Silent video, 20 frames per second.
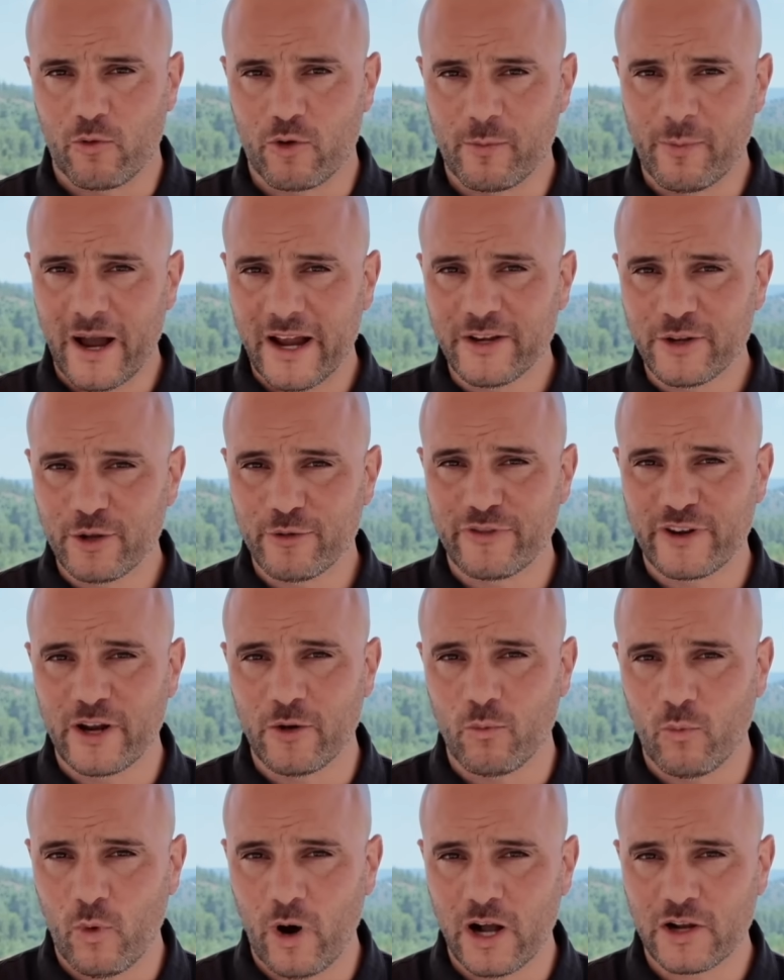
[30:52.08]
I'll remind you, if you
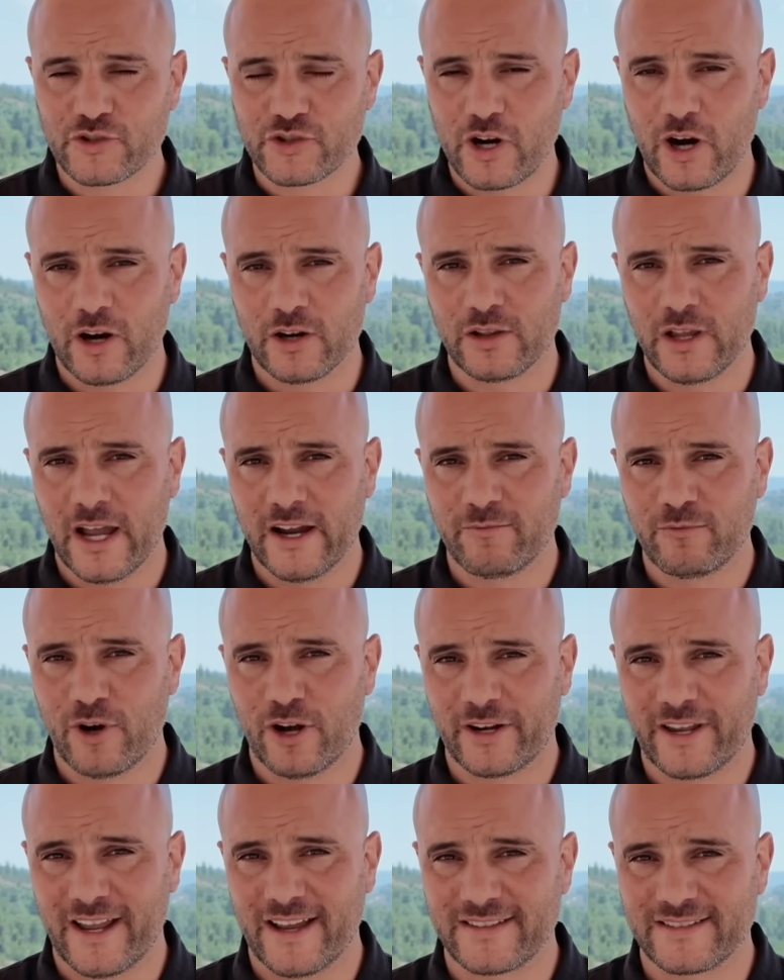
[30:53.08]
didn't watch our live
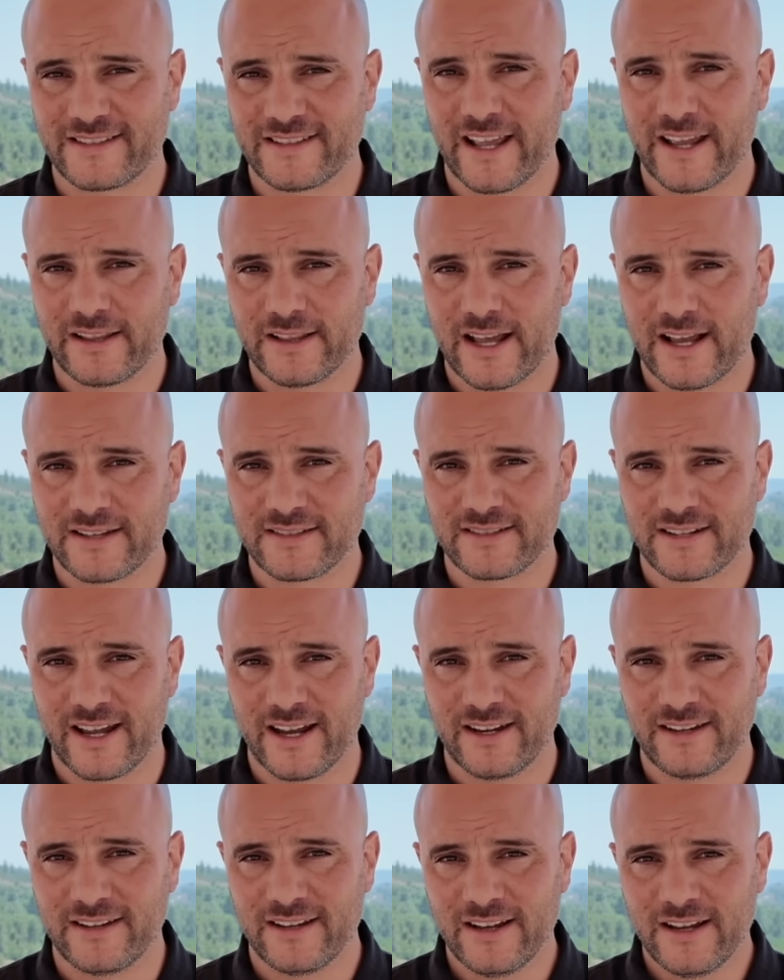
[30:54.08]
broadcast late last
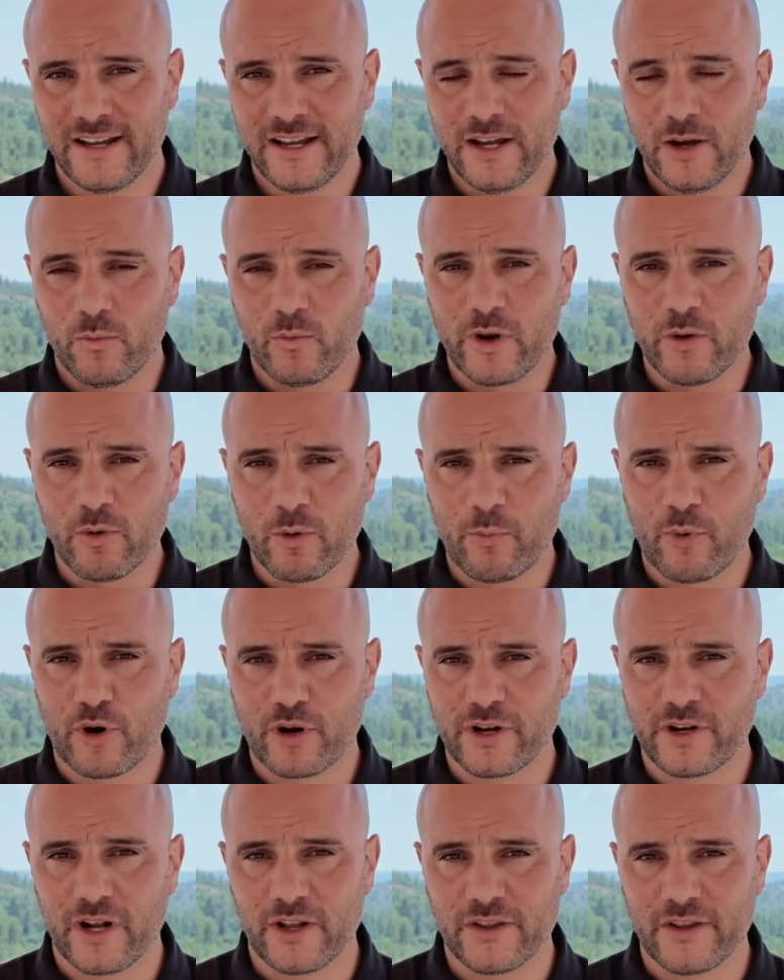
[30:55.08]
night, we
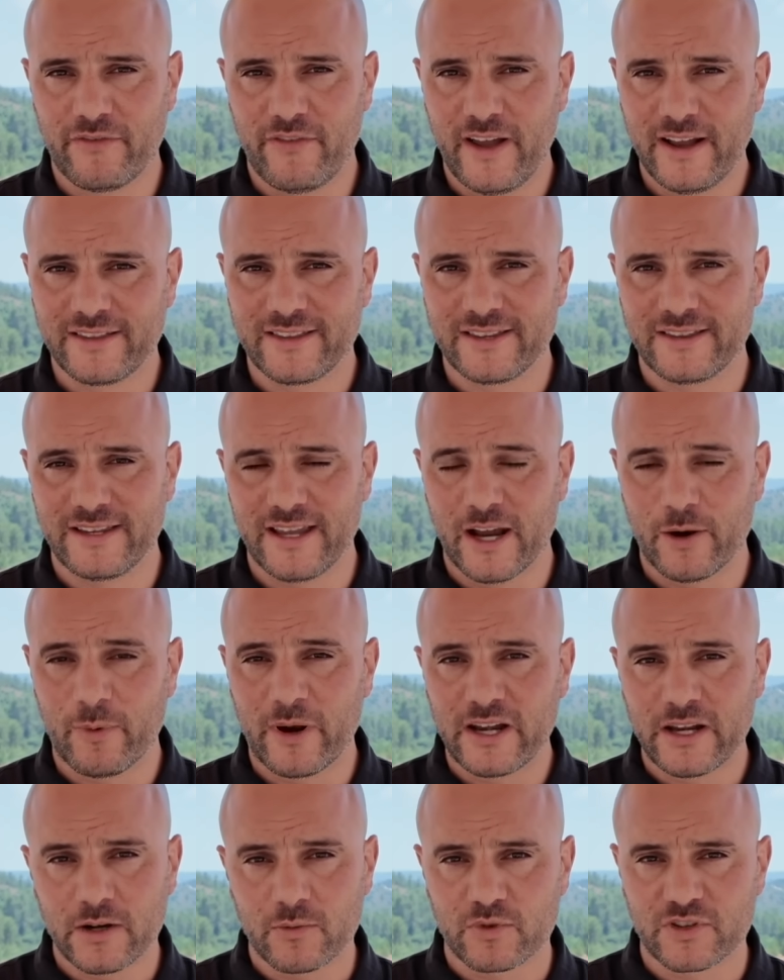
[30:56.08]
reported on the fact that the
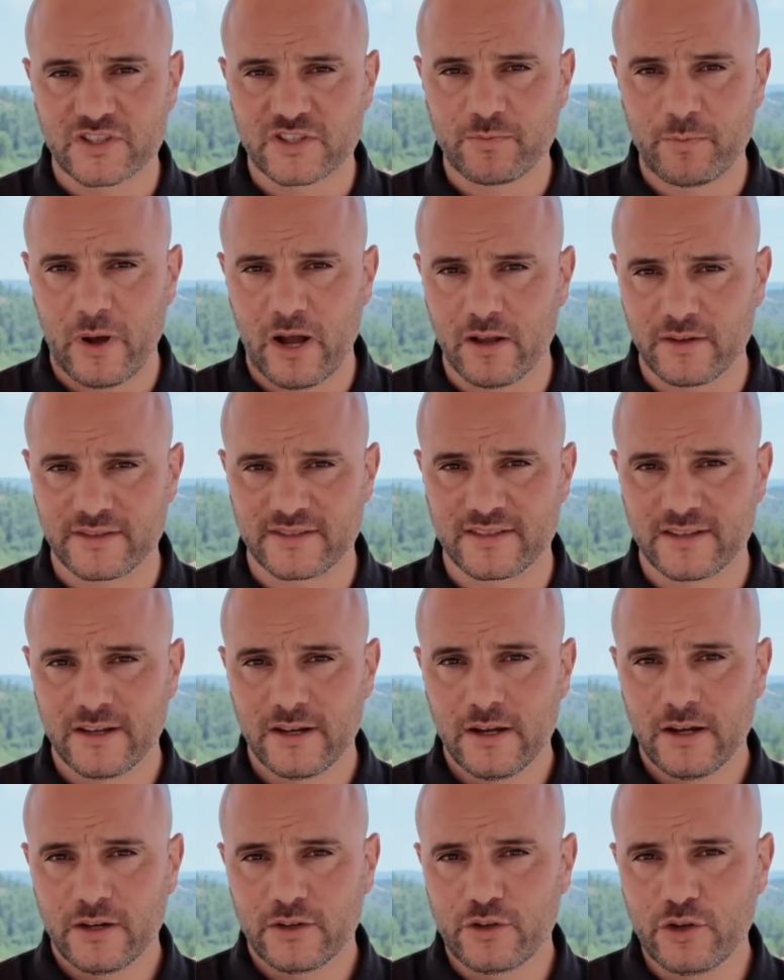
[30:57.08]
Iranian response
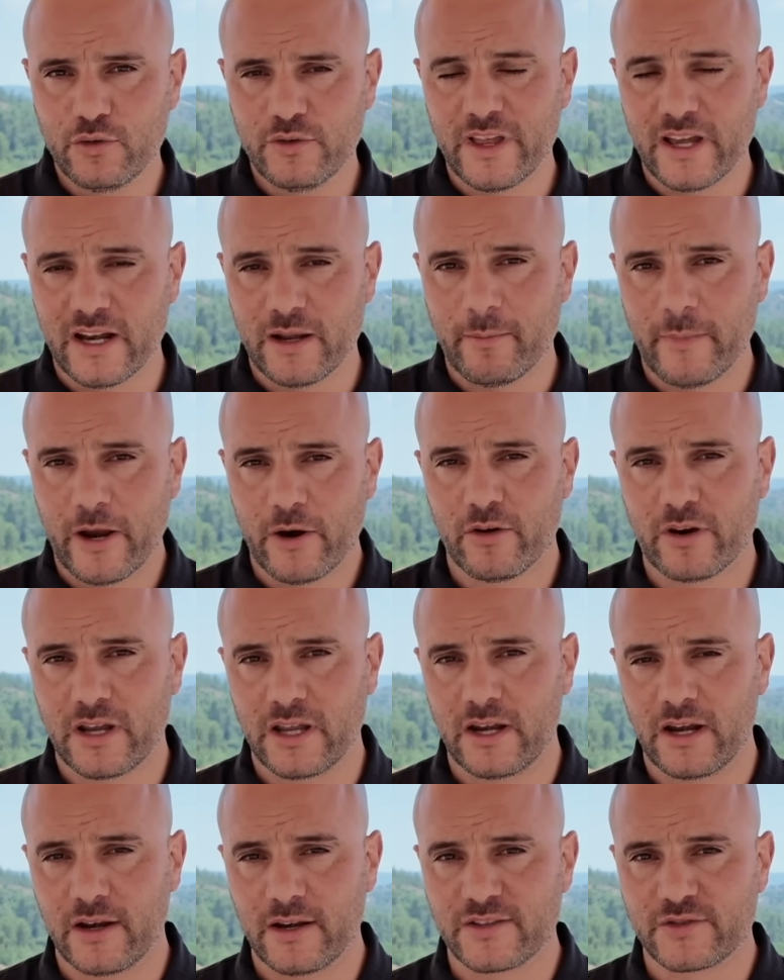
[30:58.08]
to that
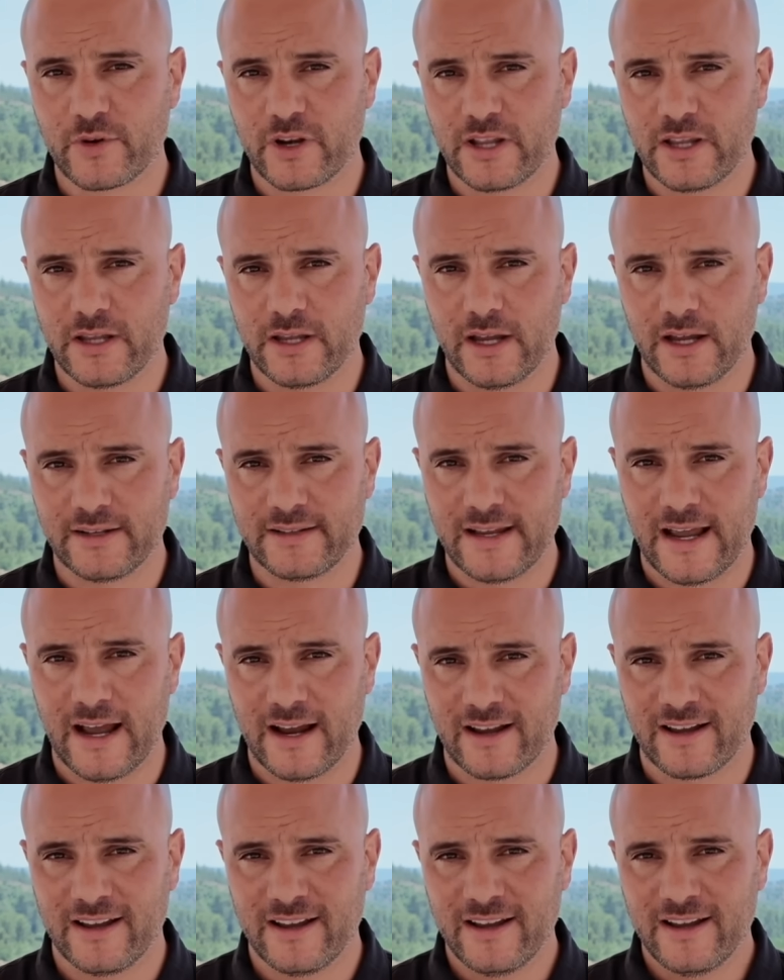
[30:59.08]
American and Israeli
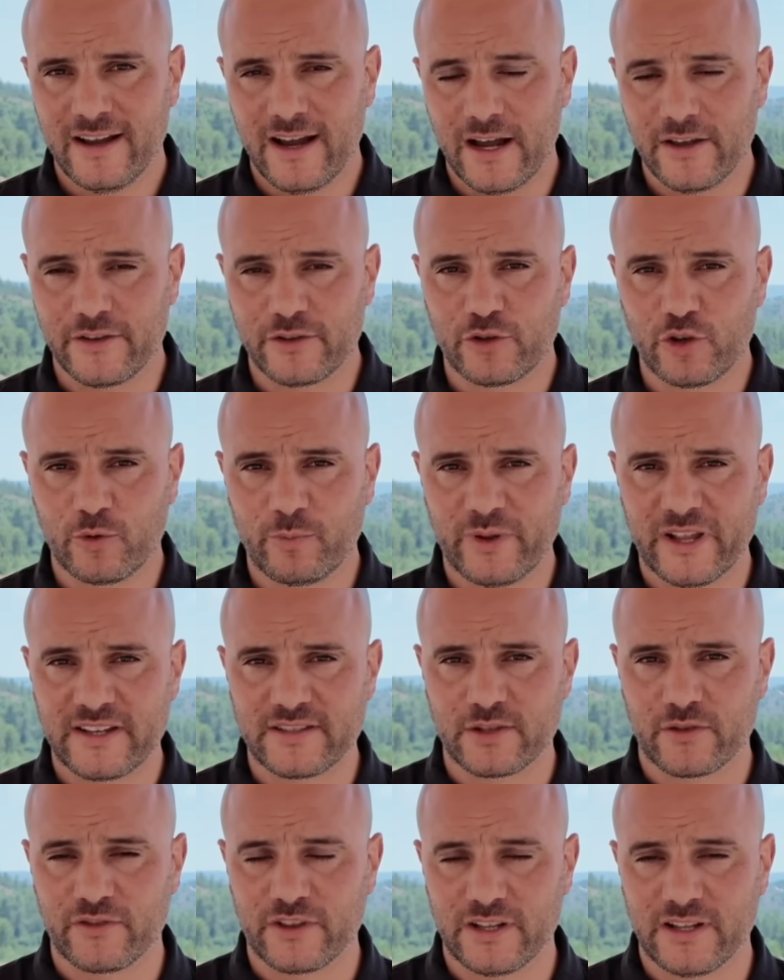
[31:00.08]
attack that took
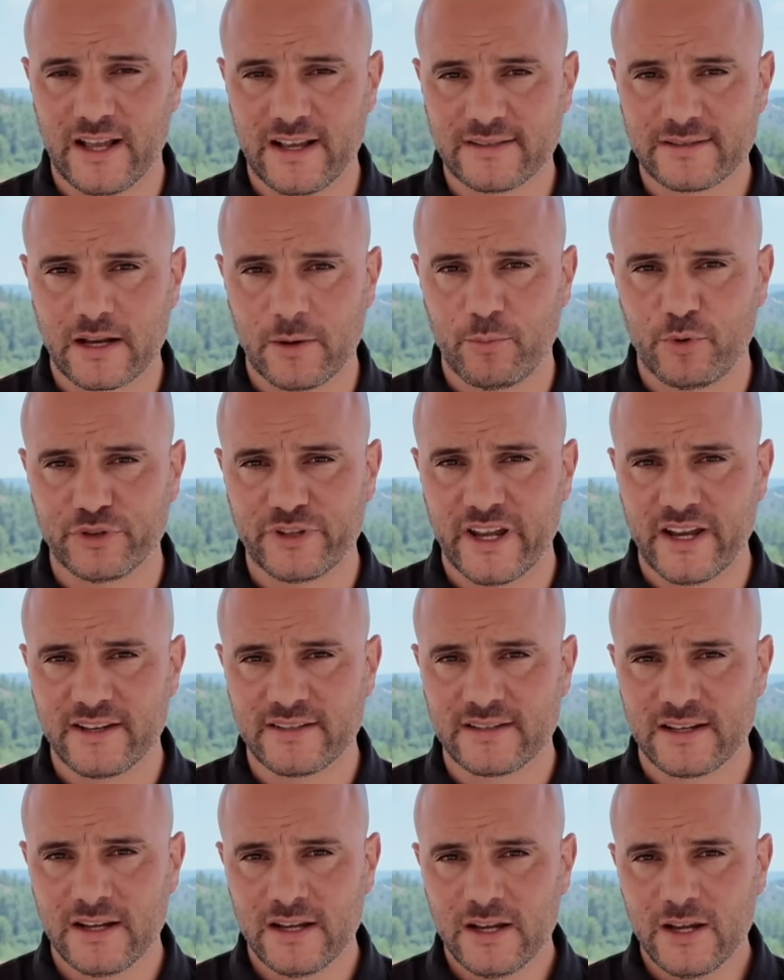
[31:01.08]
place over the last couple of
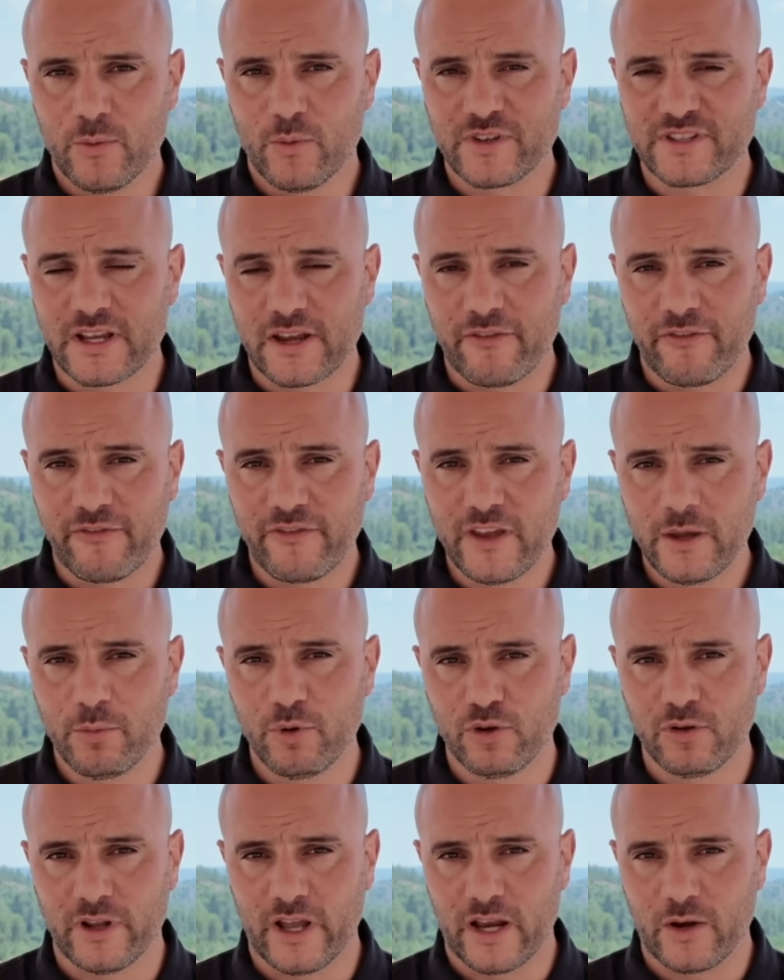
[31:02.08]
days was a
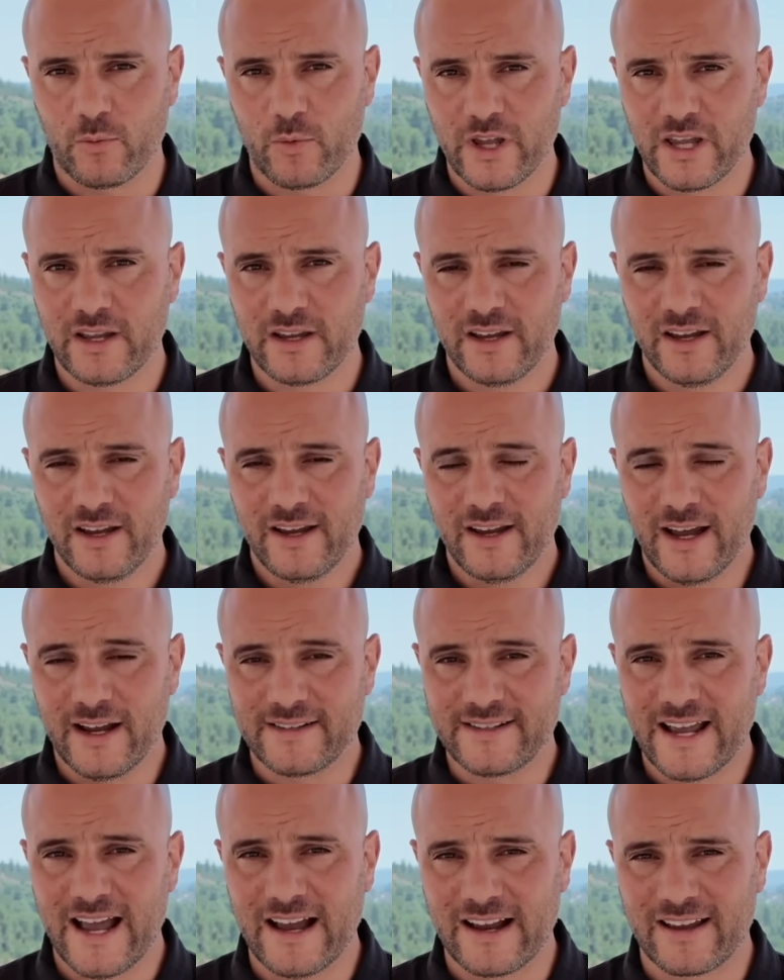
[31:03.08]
feeble and weak
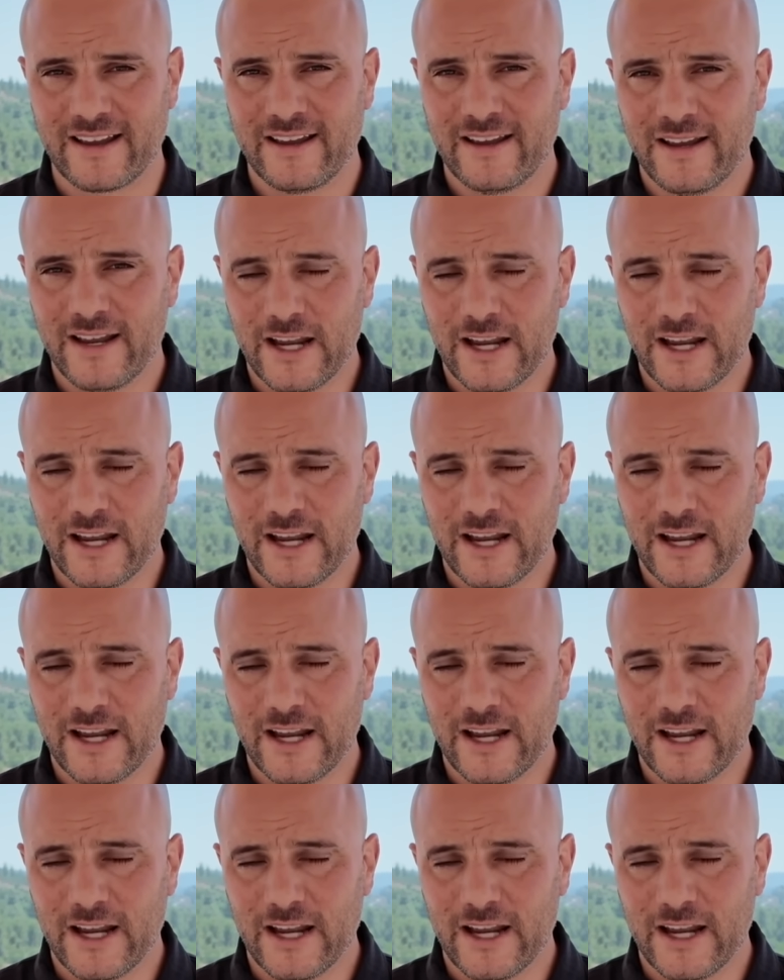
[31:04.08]
attack.